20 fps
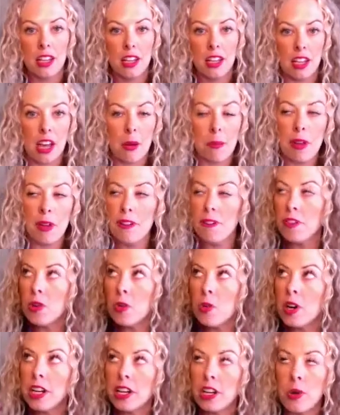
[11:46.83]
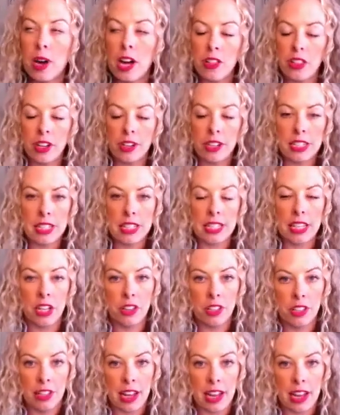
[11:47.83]
I mean, if you want to go out there and sell the
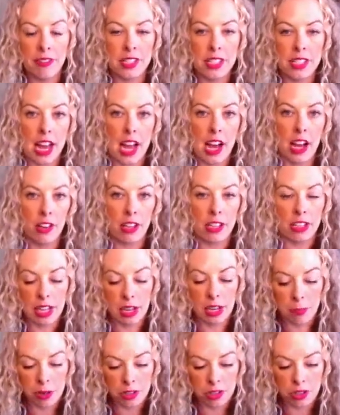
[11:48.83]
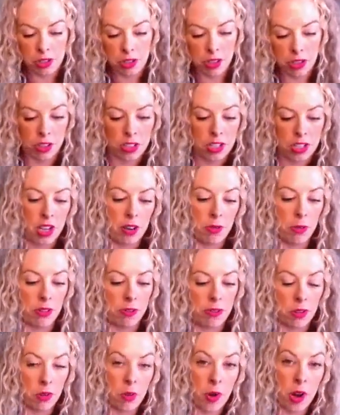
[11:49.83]
lifestyle and take pictures of yourself with
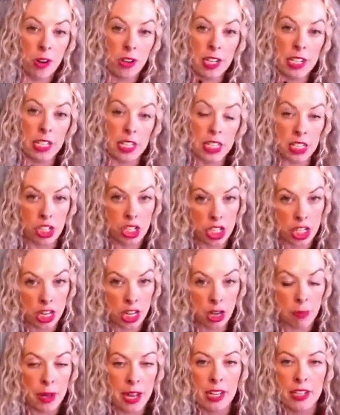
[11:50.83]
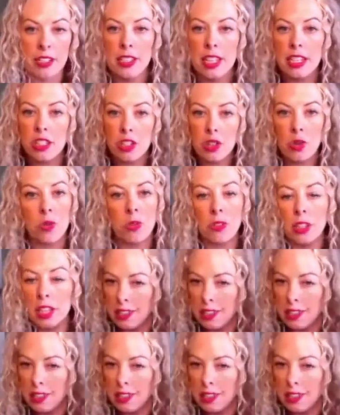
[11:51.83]
Ferraris and Chanel bags, that's cool.